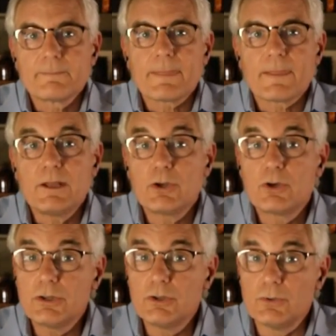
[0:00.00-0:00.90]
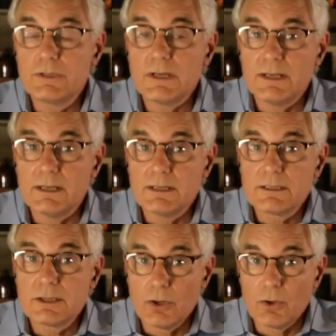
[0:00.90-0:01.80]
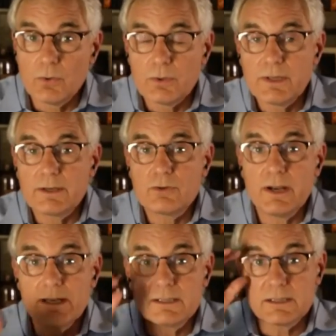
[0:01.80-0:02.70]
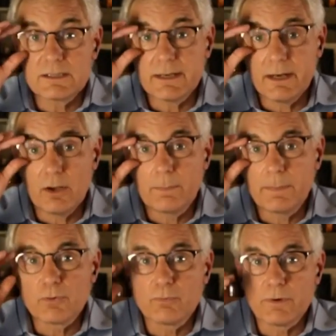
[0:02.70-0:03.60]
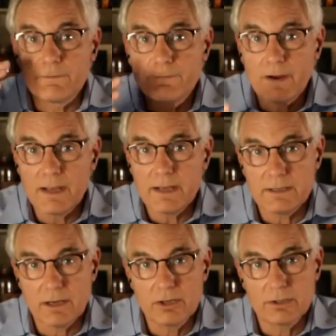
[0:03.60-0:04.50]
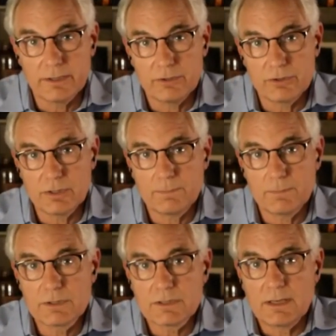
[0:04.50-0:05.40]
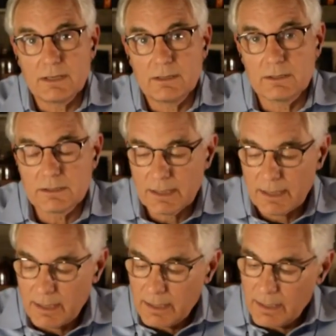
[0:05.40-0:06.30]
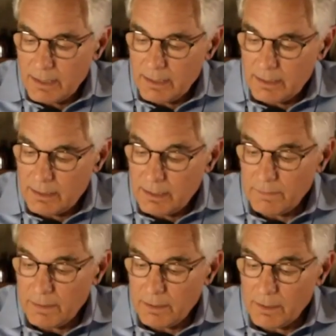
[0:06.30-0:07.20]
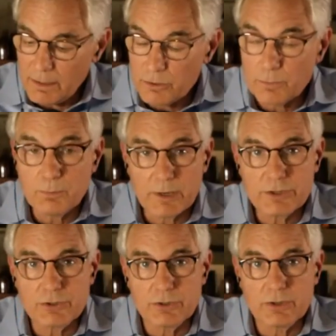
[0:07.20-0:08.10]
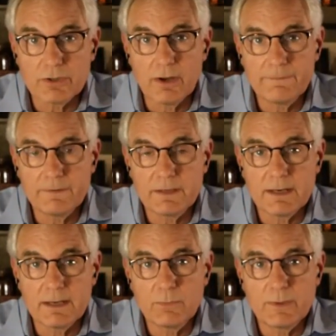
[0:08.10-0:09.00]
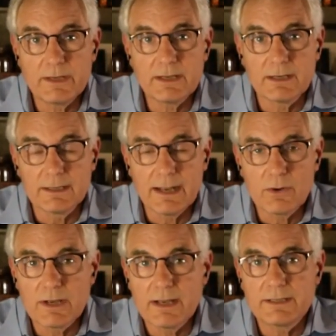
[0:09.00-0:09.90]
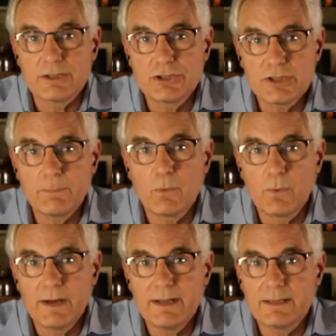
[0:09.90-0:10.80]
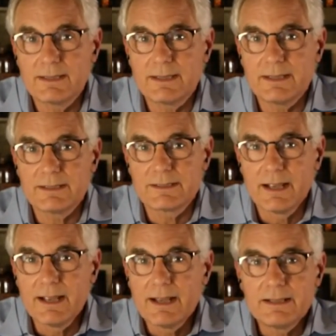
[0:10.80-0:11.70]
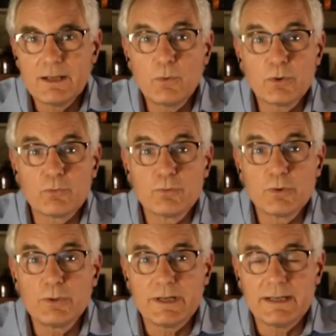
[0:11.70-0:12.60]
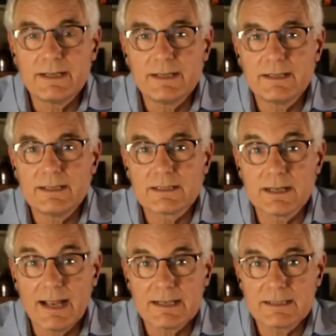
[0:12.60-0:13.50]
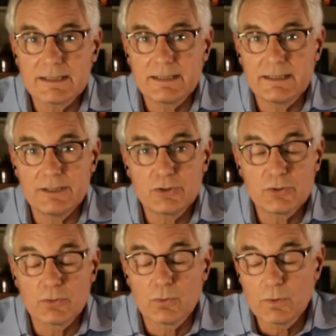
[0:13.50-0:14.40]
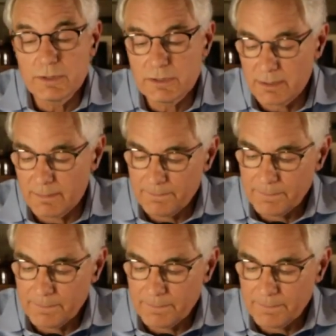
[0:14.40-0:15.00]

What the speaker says: And the good news is, though, that crisis can help refine our leadership skills. And under pressure, often we can allow God to chip away the things that weren't rooted in his lasting and eternal wisdom.